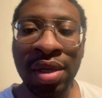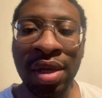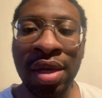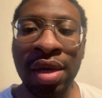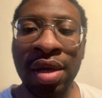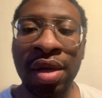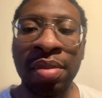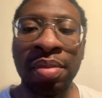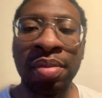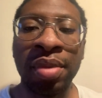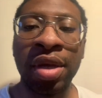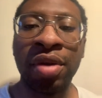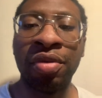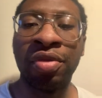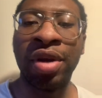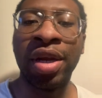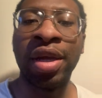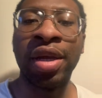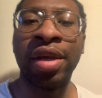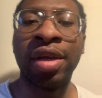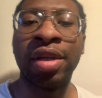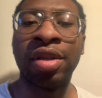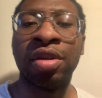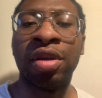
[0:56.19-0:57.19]
A
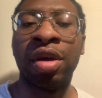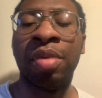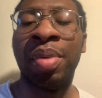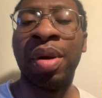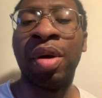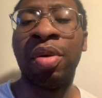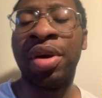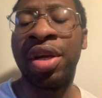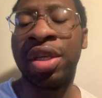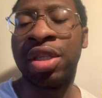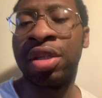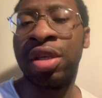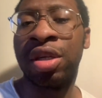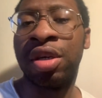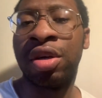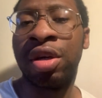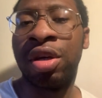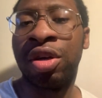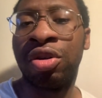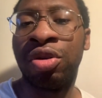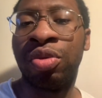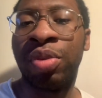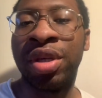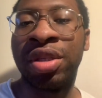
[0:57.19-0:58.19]

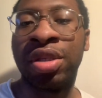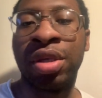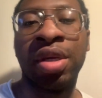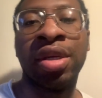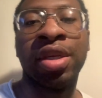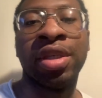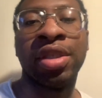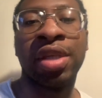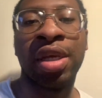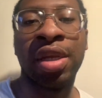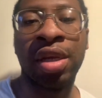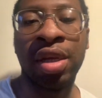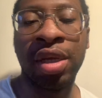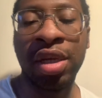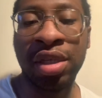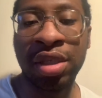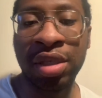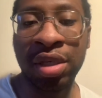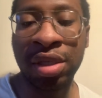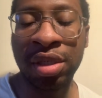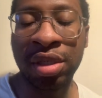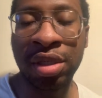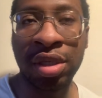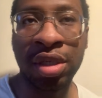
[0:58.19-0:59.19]
good way to understand it
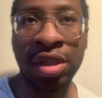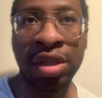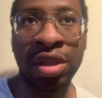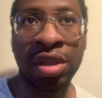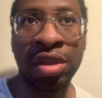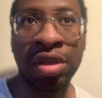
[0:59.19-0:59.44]
easier is